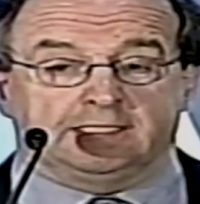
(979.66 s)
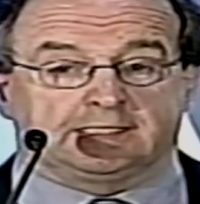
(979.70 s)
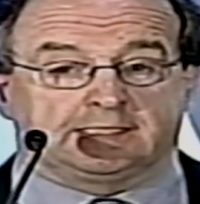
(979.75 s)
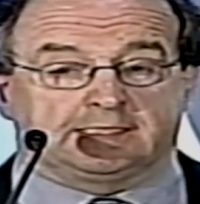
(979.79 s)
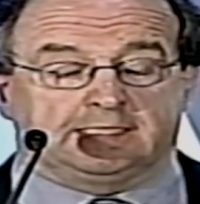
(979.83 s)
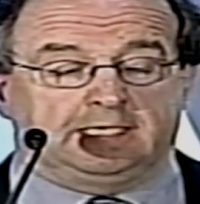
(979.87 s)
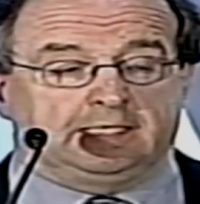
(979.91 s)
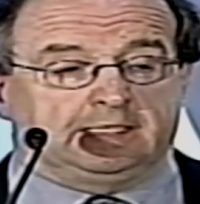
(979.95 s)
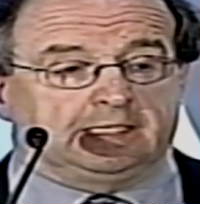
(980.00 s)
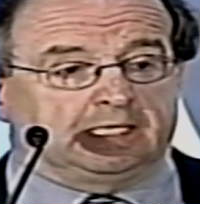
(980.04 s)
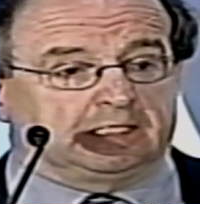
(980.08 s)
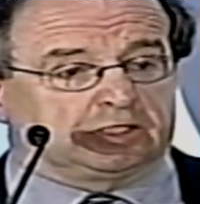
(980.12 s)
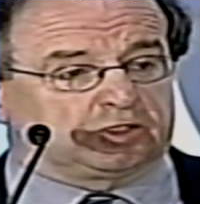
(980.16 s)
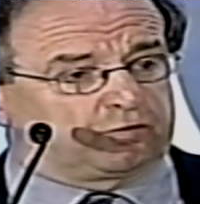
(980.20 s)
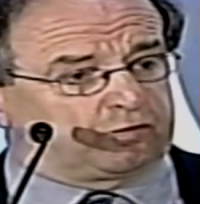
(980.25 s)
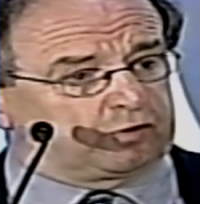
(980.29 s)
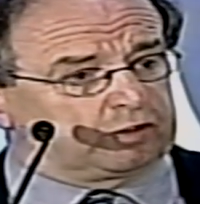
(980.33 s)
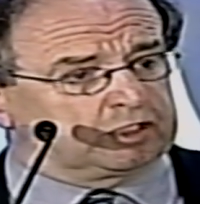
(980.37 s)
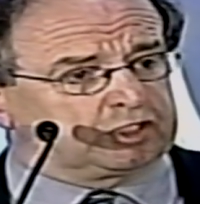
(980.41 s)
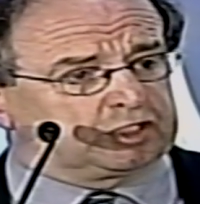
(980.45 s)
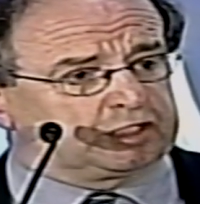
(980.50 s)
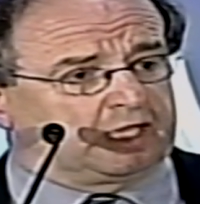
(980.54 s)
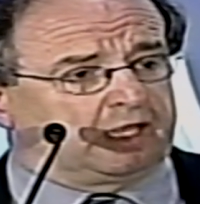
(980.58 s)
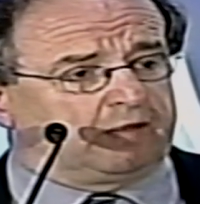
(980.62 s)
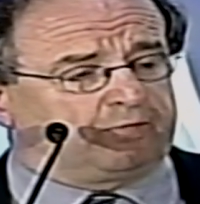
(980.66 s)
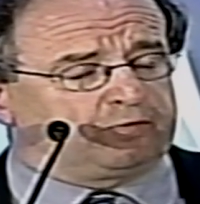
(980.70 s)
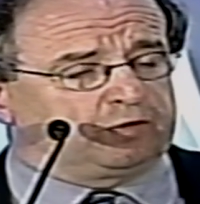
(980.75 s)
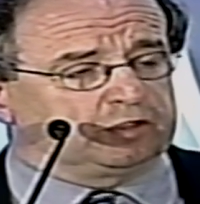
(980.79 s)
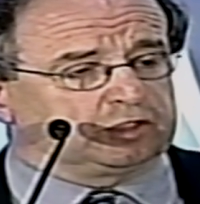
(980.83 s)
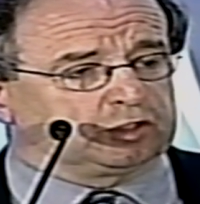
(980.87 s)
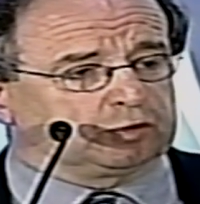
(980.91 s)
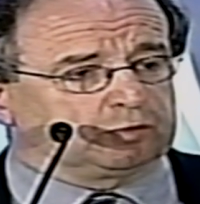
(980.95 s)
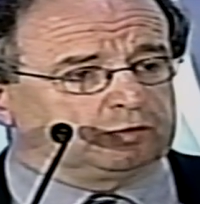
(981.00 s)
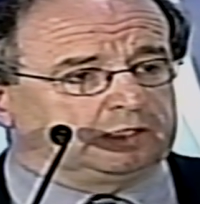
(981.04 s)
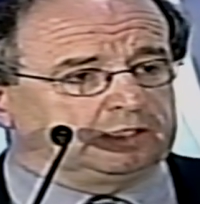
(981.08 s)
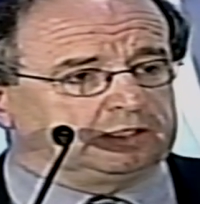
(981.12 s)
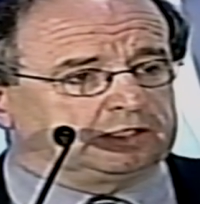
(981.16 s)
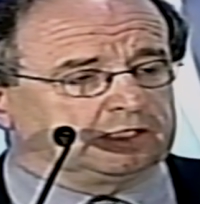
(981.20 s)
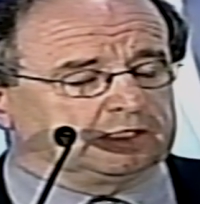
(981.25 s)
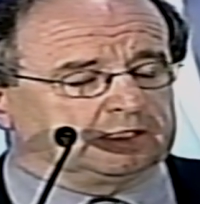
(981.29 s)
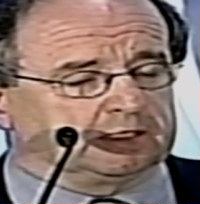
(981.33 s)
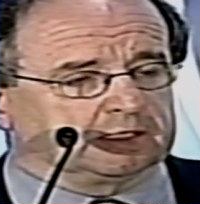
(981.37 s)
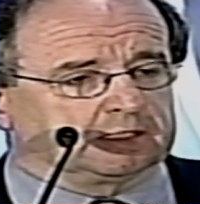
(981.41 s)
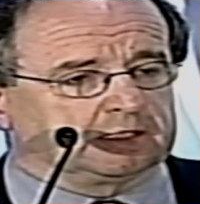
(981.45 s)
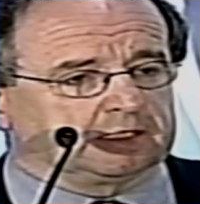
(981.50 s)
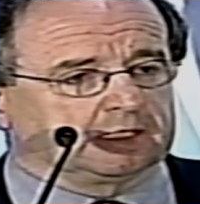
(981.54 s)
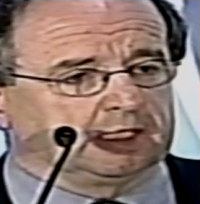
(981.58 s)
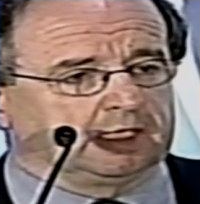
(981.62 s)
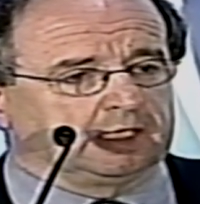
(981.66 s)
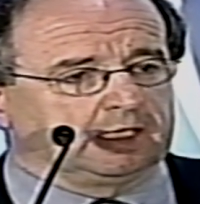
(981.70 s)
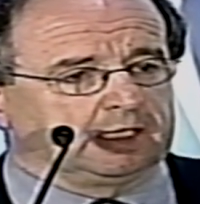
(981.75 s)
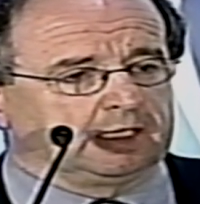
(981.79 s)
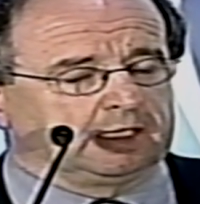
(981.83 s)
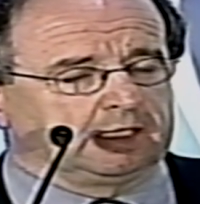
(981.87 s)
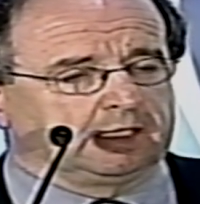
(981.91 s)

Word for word: when I see this for selfish reasons,